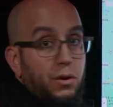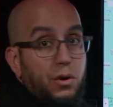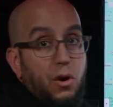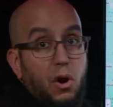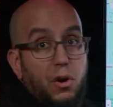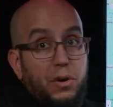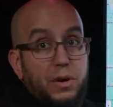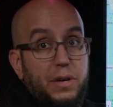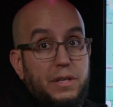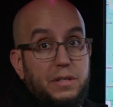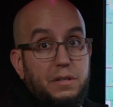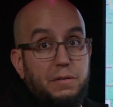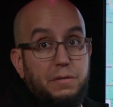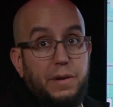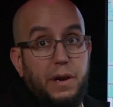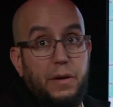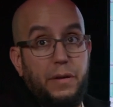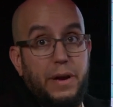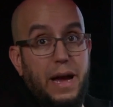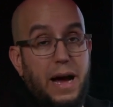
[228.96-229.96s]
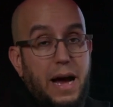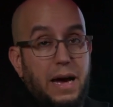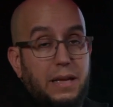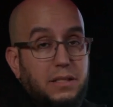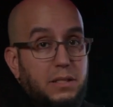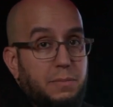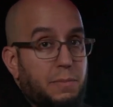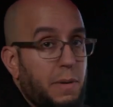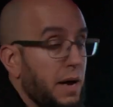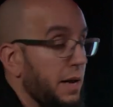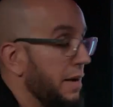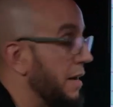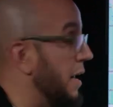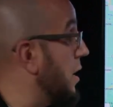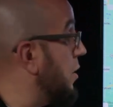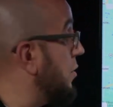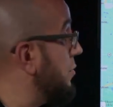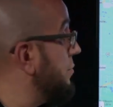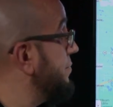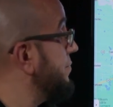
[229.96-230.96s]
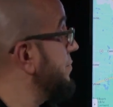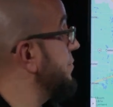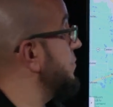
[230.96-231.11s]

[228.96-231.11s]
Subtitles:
Garden is a very hot spot now.